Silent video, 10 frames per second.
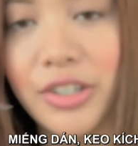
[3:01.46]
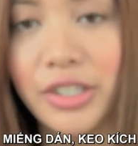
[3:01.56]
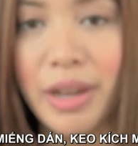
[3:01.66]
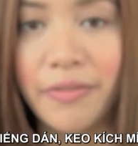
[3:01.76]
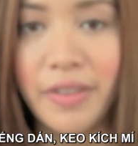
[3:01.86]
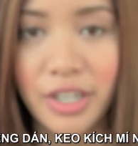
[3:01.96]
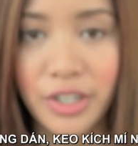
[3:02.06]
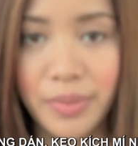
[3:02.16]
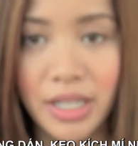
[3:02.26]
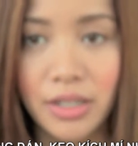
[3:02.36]
my fingers
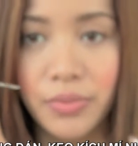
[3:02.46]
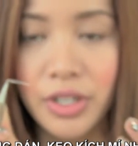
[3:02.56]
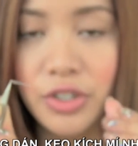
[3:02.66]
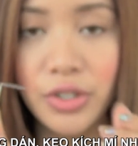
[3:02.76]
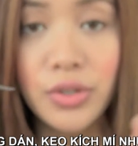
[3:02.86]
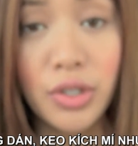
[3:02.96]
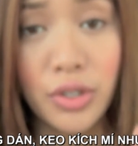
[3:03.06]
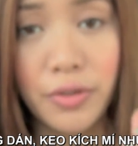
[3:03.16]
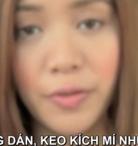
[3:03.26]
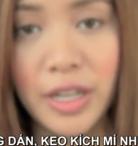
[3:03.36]
because once you use
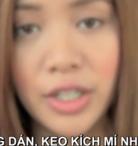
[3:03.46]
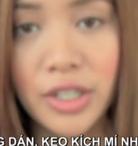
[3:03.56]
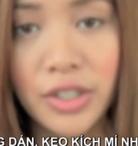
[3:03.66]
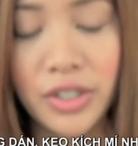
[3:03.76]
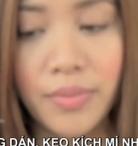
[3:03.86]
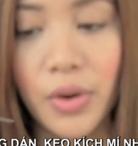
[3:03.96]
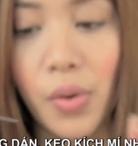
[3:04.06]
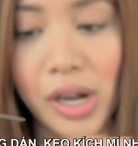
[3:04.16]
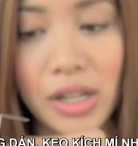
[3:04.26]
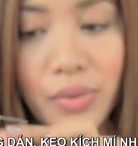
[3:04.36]
your fingers, the
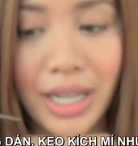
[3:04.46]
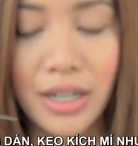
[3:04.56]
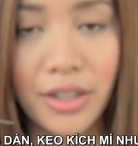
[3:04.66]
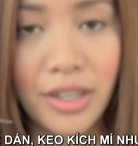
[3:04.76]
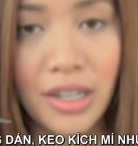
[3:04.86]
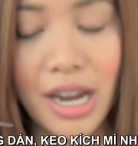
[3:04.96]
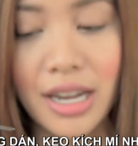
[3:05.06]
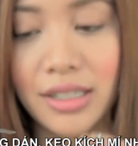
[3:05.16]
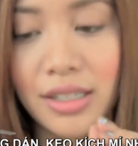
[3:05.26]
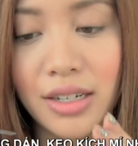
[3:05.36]
oil will get on there and
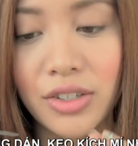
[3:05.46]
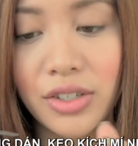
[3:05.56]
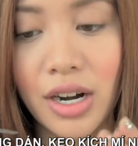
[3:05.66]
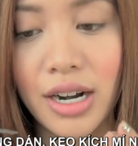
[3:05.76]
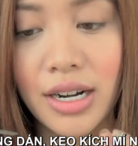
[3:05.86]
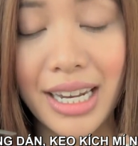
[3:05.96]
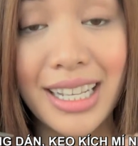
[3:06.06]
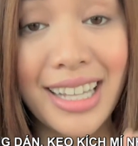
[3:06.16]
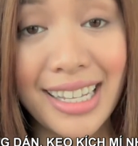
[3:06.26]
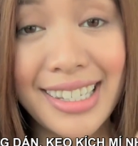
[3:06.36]
it's going to start getting
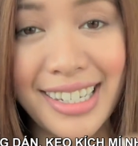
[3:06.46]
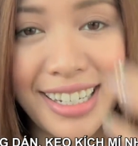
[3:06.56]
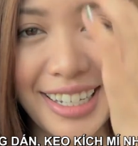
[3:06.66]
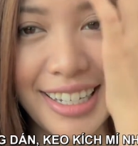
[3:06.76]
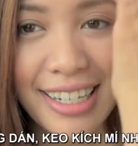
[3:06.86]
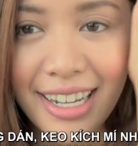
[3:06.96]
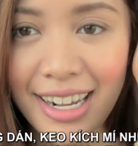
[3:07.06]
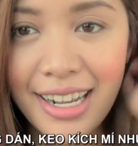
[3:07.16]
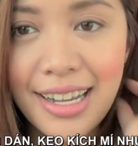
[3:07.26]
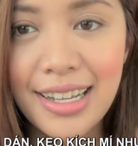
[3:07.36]
less sticky.
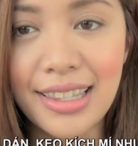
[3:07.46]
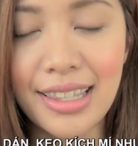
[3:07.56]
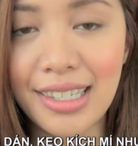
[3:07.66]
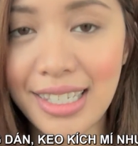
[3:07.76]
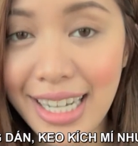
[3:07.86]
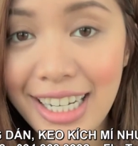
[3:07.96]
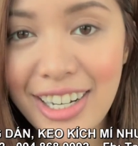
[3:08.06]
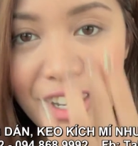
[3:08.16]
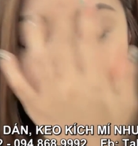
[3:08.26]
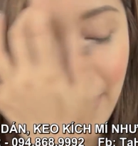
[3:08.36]
The
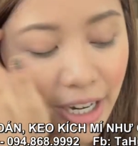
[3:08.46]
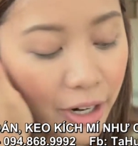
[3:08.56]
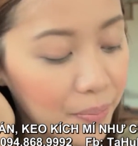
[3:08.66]
stickier, the better.